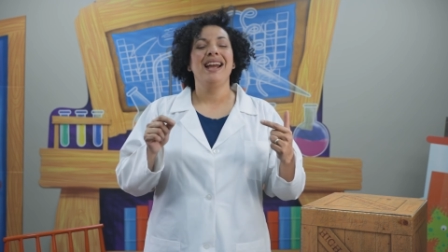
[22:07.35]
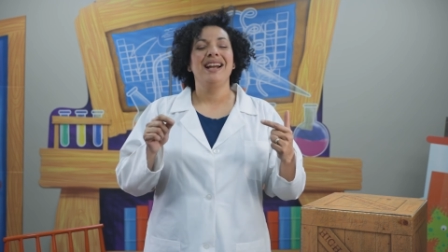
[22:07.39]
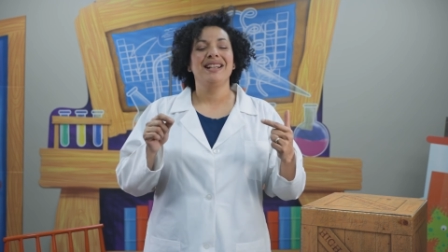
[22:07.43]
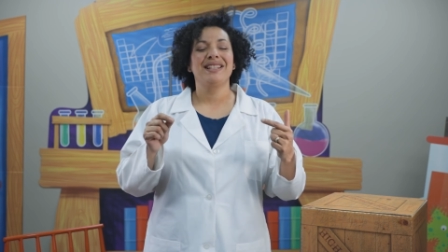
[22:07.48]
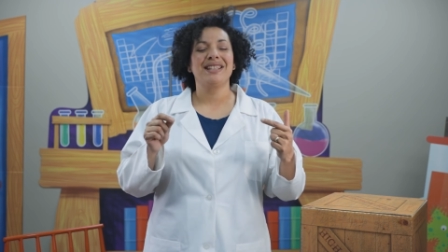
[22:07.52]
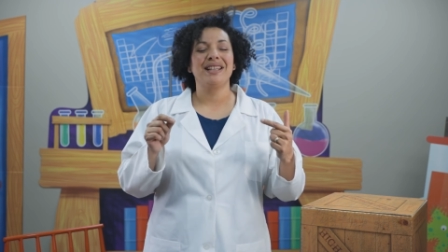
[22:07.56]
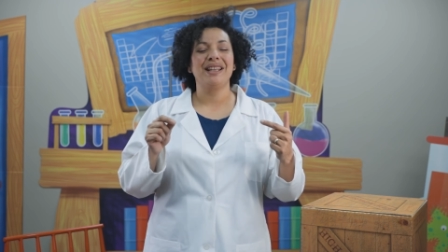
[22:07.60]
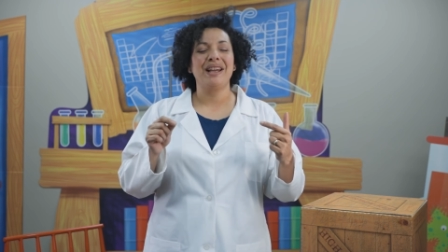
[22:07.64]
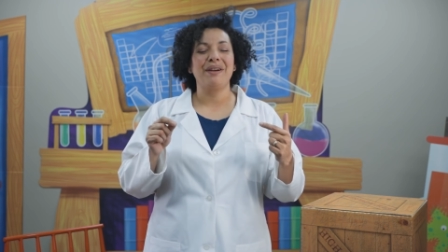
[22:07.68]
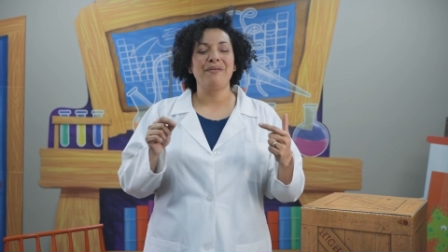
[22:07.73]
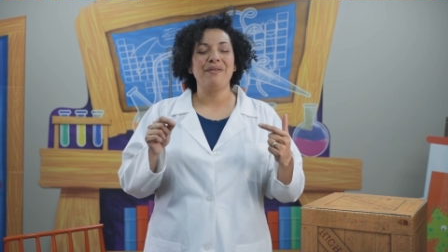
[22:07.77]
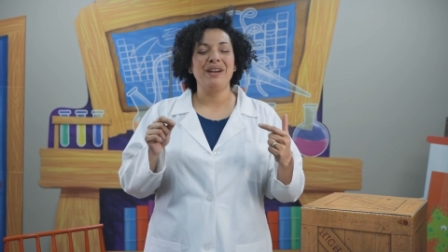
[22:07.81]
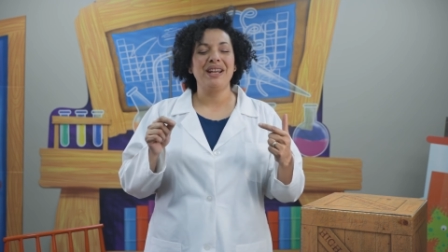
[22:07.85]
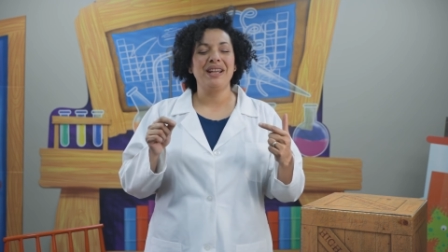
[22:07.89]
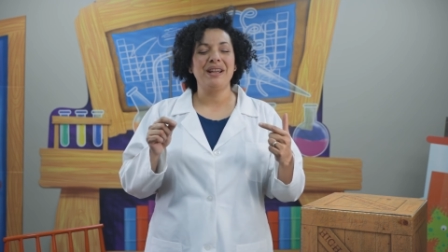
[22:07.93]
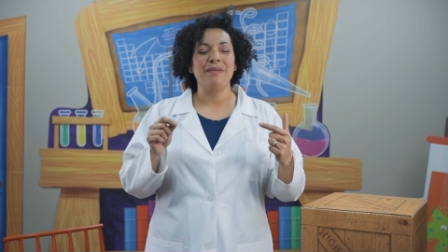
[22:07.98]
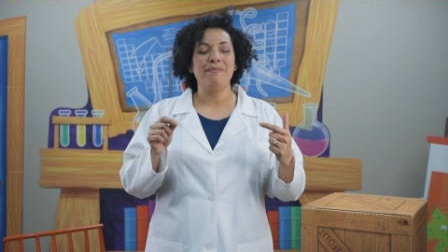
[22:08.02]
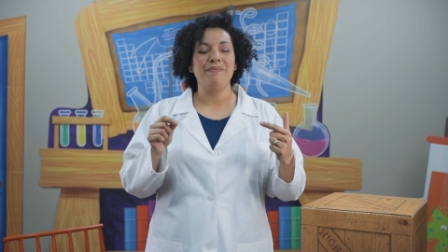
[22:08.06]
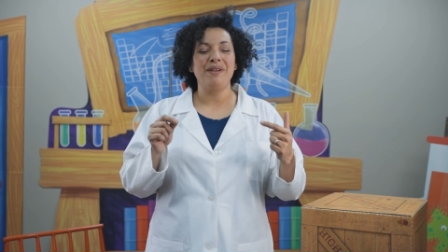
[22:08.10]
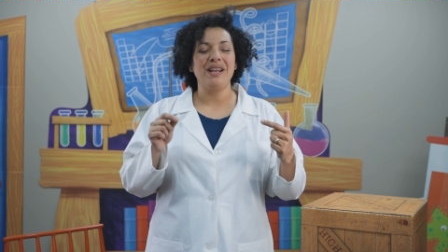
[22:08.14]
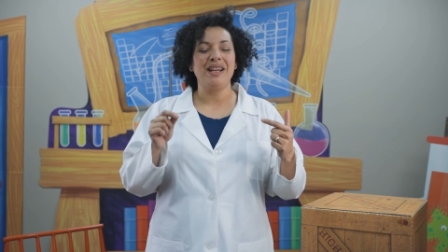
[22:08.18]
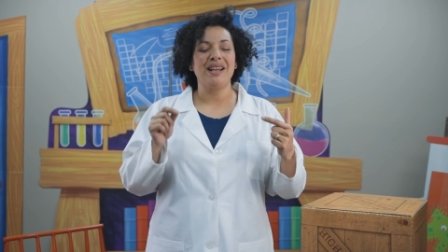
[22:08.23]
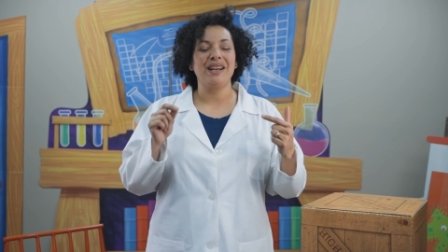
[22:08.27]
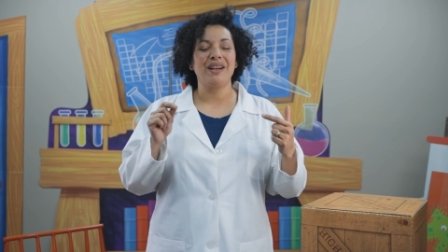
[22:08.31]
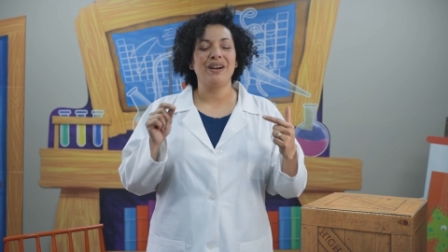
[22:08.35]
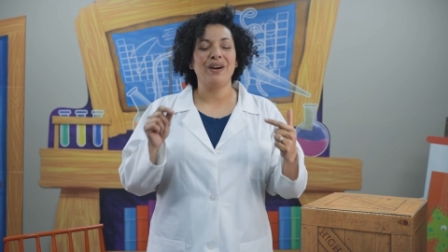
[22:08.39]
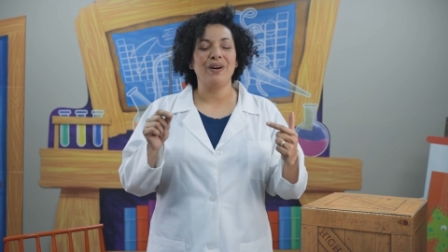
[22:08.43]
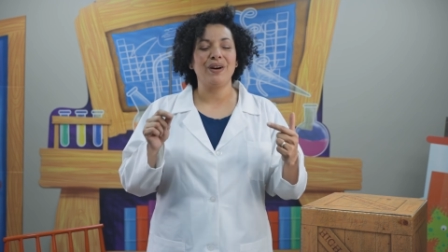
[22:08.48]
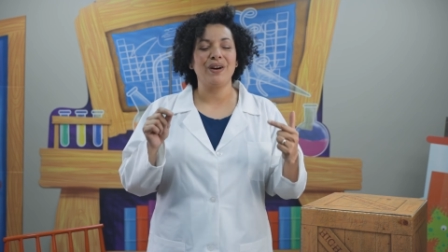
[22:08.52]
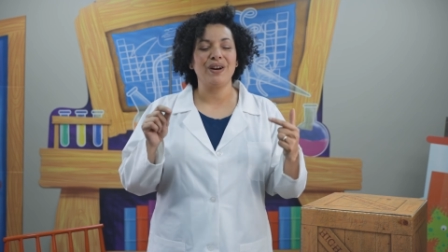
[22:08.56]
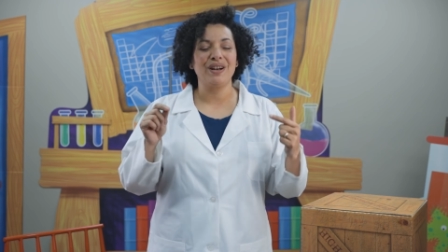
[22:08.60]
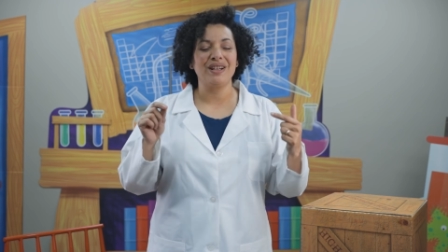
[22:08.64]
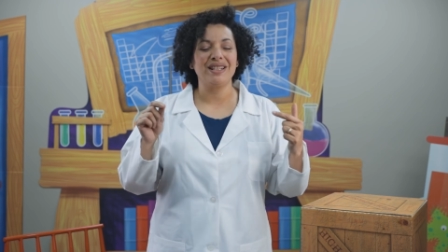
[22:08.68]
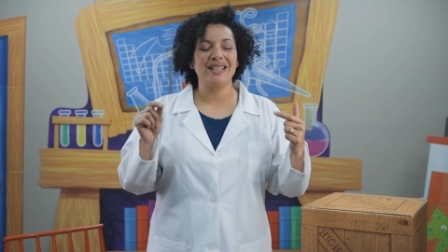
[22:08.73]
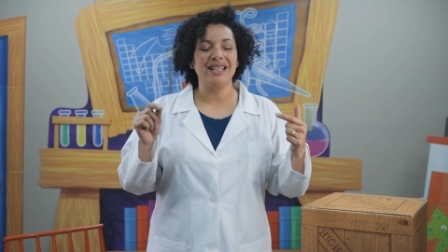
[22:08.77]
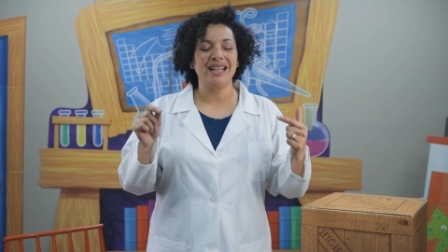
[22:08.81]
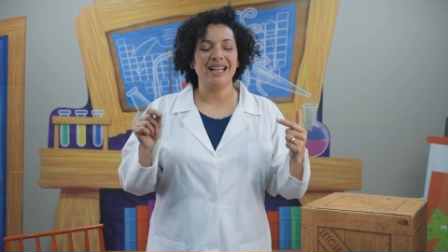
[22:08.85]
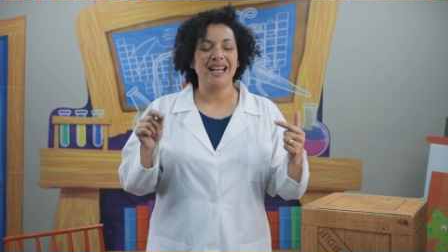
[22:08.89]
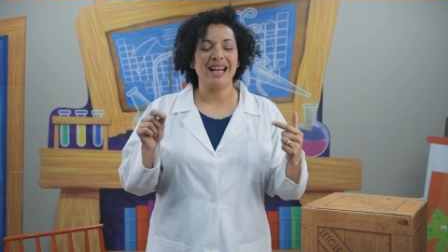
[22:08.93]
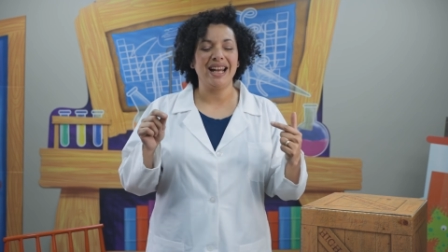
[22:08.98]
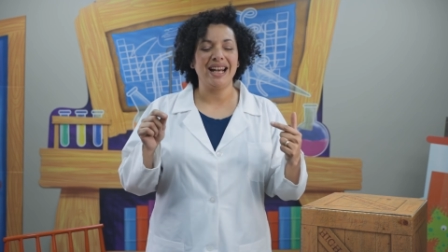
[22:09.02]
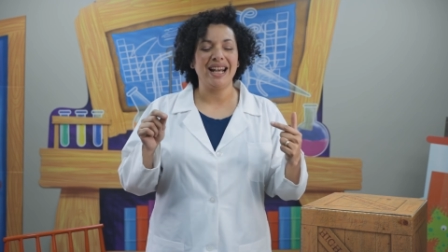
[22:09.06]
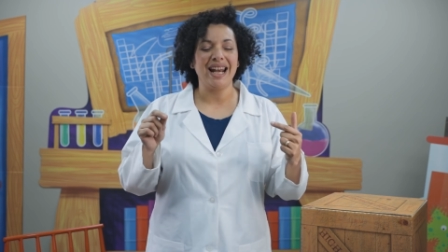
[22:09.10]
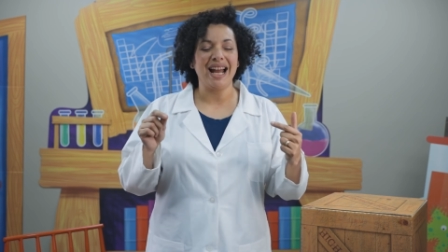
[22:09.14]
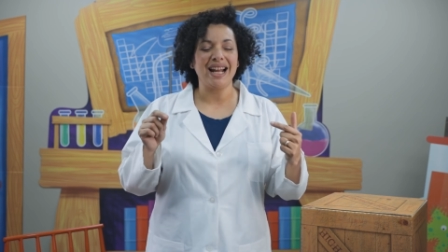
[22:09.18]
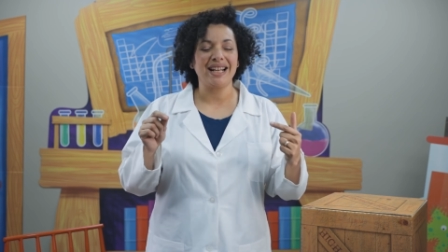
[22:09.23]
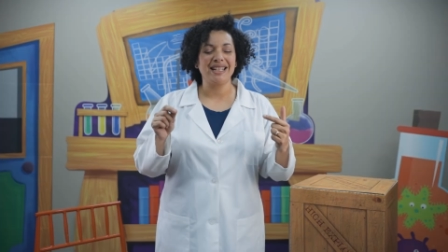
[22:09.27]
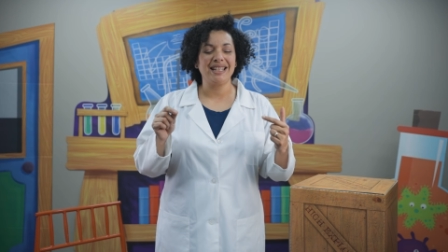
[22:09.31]
so that we can be encouraged and
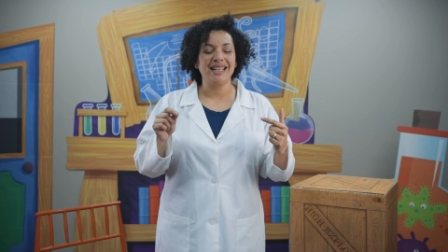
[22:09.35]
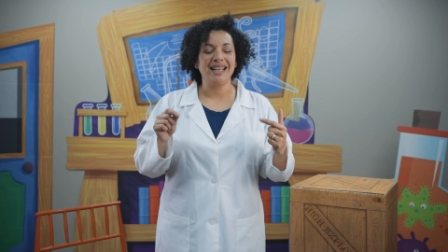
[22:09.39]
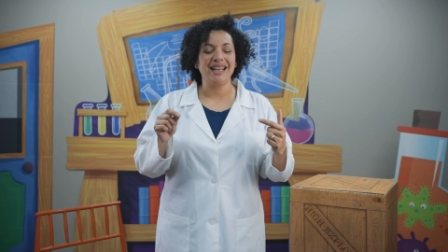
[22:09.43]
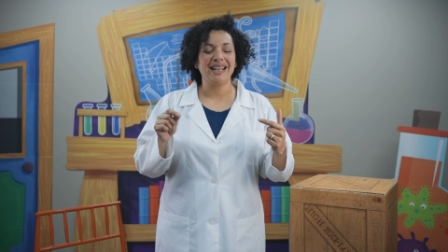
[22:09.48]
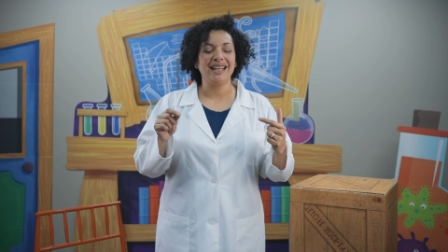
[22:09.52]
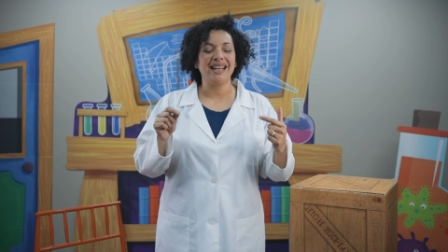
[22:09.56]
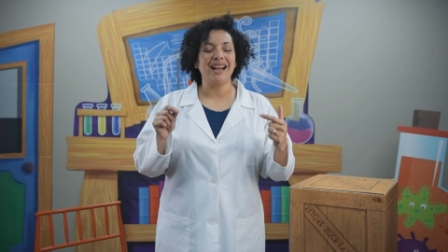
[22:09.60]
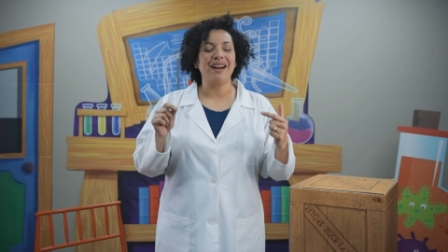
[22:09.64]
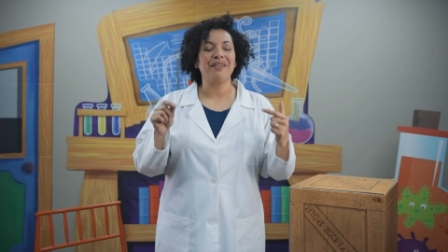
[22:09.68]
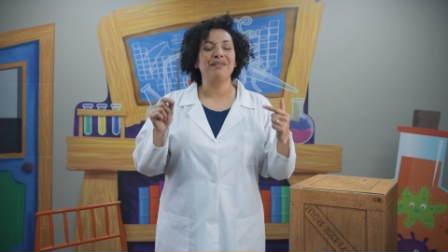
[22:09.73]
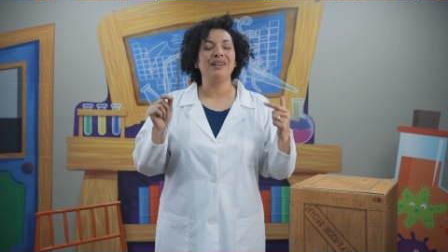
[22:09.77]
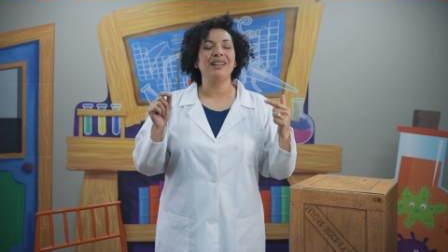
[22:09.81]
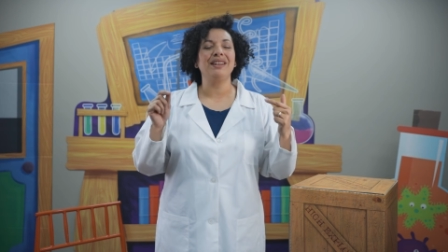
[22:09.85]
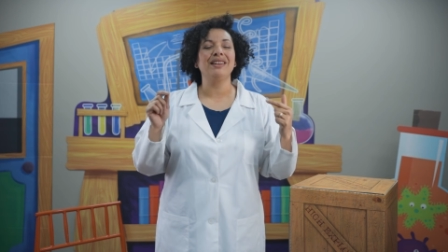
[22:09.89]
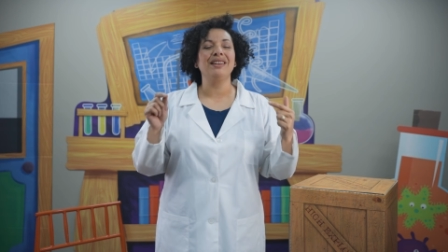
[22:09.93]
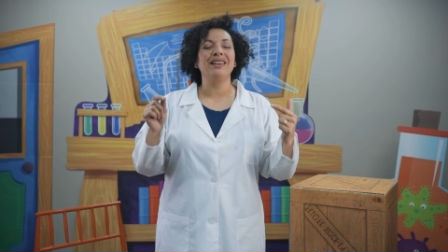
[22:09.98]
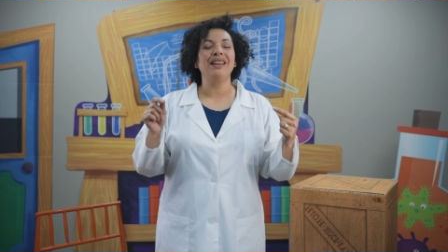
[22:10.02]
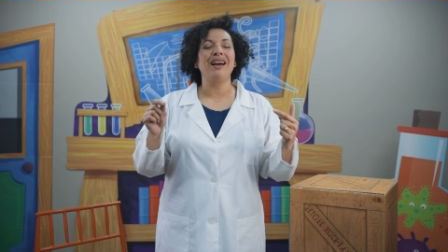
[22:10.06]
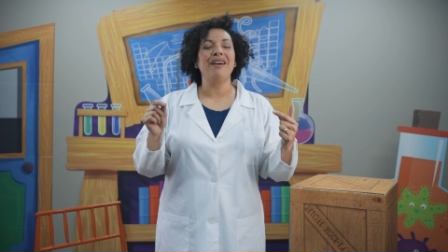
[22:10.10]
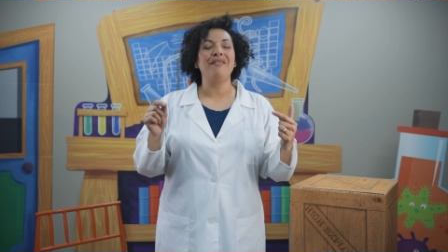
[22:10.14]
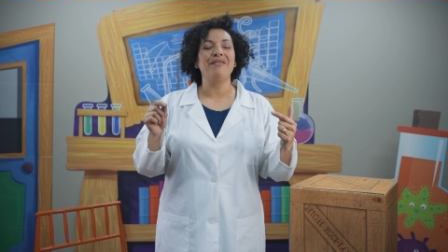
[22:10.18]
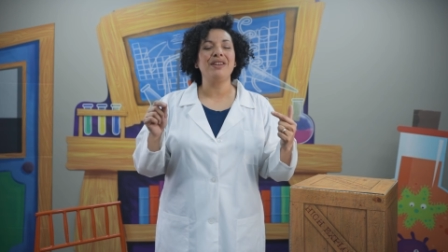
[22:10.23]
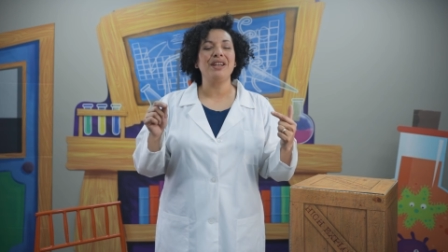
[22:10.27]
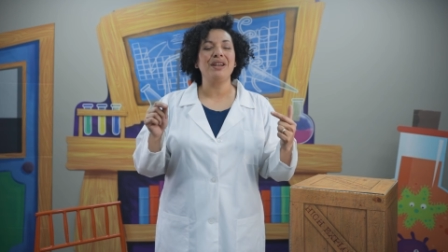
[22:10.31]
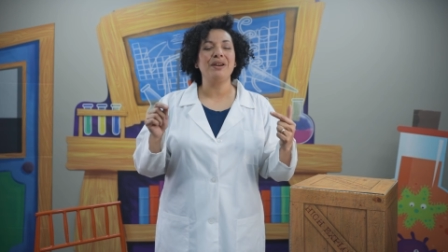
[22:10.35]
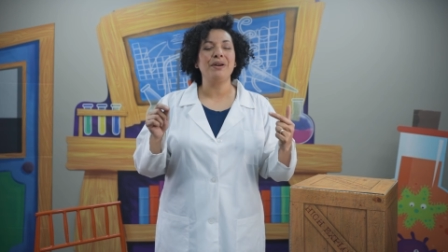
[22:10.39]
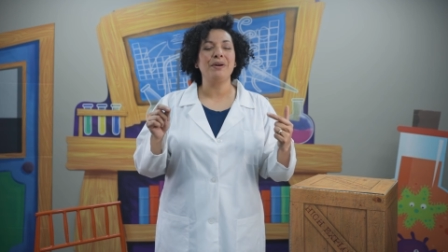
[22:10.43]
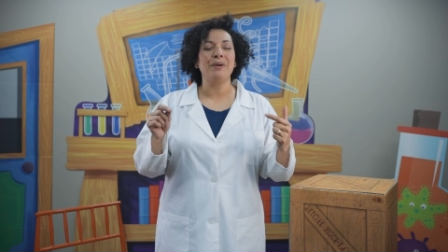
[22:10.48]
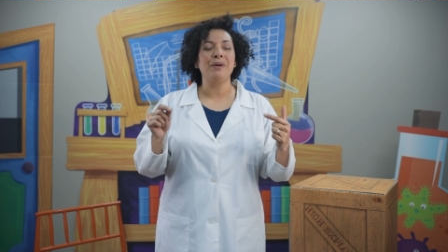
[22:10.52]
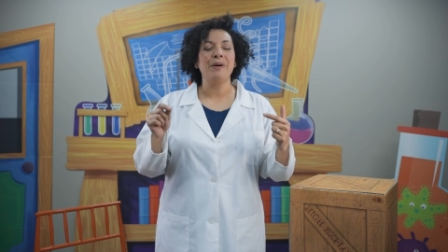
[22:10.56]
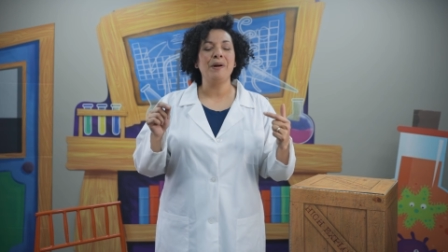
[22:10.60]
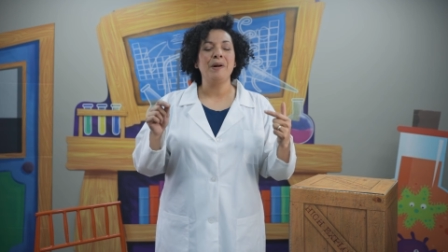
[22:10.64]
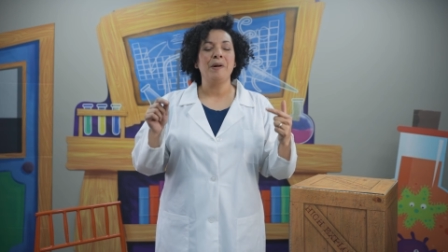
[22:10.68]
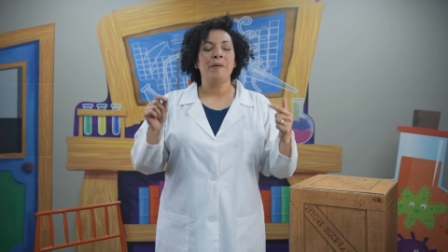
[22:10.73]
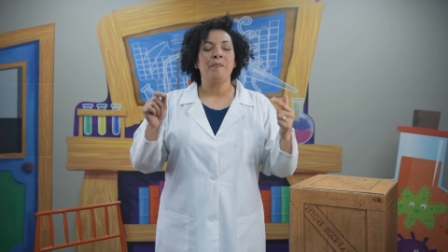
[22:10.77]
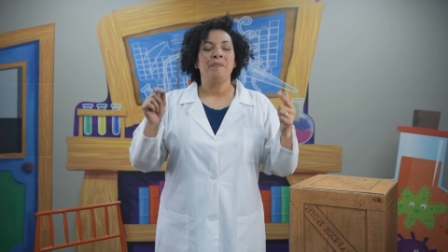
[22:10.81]
connected. God, we love you.